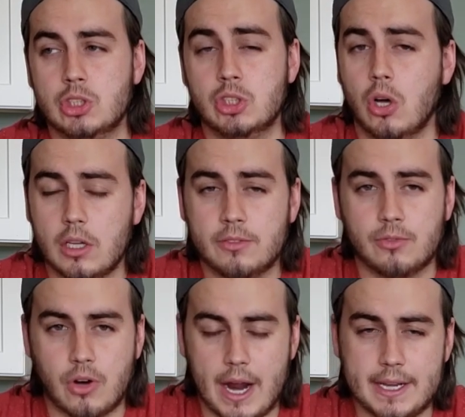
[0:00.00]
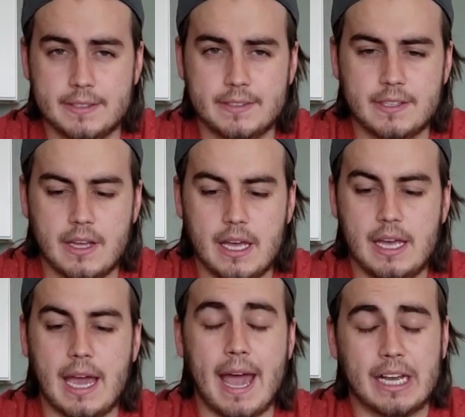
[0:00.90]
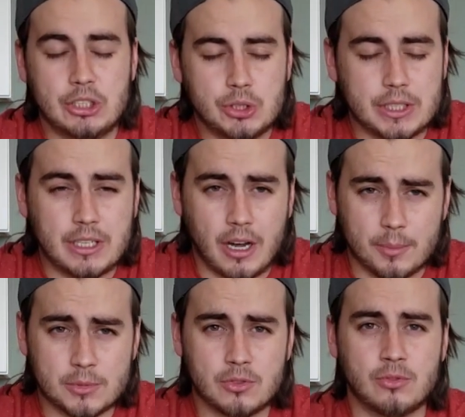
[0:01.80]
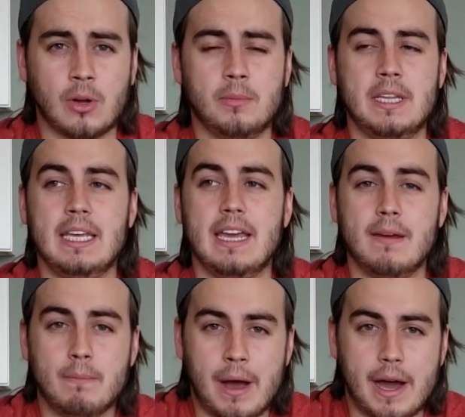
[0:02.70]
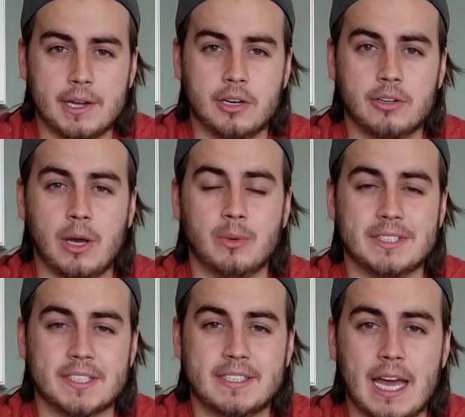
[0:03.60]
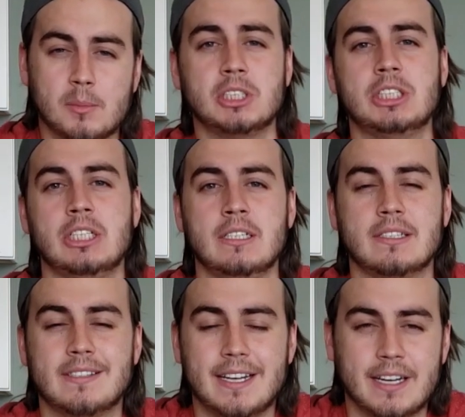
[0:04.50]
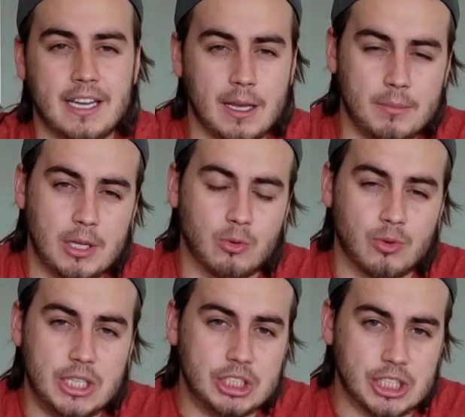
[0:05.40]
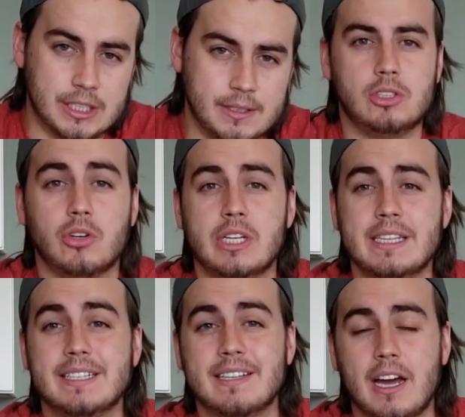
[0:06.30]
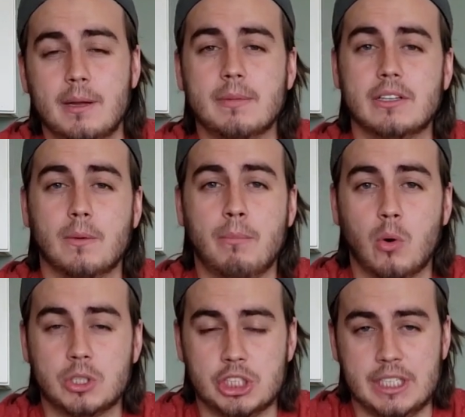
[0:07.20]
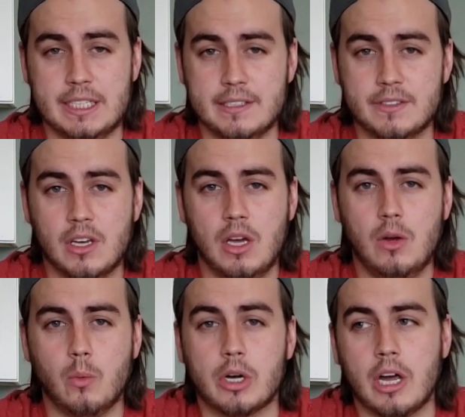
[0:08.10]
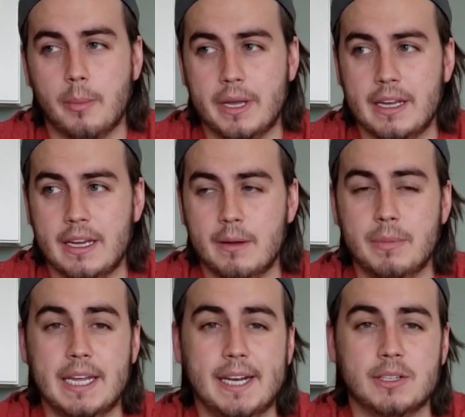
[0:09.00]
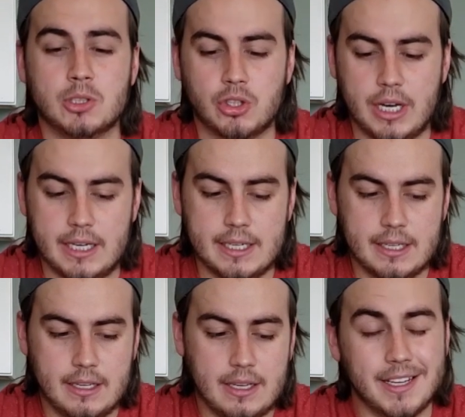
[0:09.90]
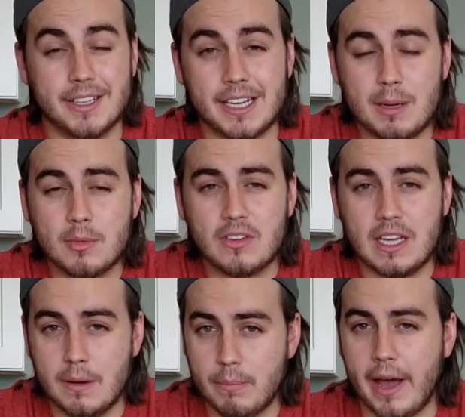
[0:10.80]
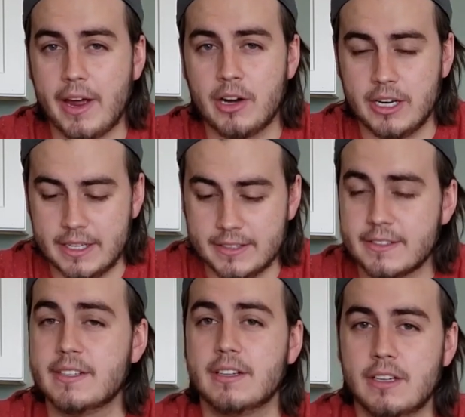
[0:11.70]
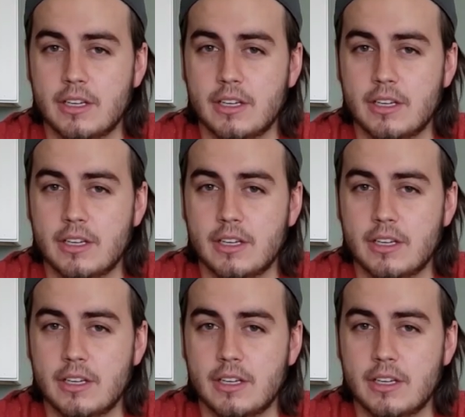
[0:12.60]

jollof rice, actually comes from the empire that was established in the Senegambia region during the time that the Portuguese were coming and beginning to trade. And the name of the empire is